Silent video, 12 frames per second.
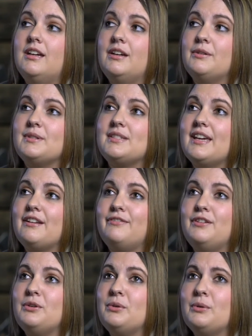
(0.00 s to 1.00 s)
It was said a
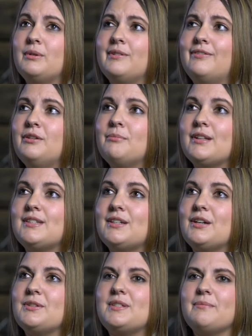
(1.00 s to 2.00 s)
few months
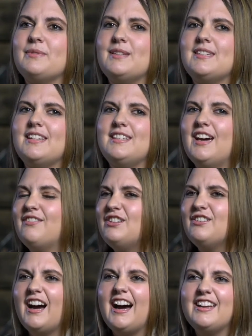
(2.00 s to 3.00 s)
ago, someone said, "Do you have a
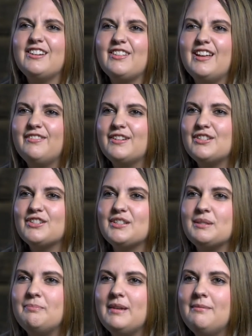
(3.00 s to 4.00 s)
new guy in your life? Because you're
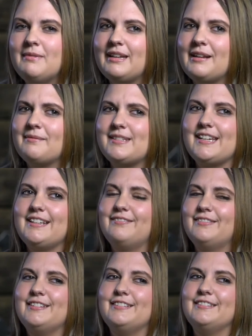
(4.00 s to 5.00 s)
just beaming." And I was like,
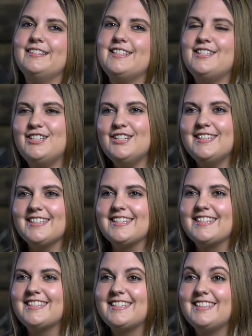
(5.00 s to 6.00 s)
well, it's
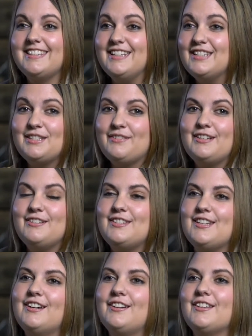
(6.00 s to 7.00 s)
Jesus. He's the one
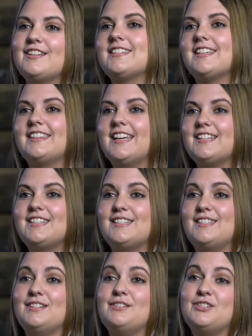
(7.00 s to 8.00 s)
who's done all this. Like,
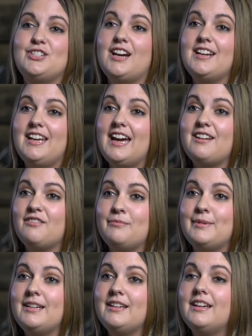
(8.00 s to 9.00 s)
that's who's shining out of
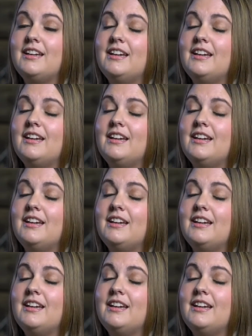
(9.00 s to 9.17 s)
me.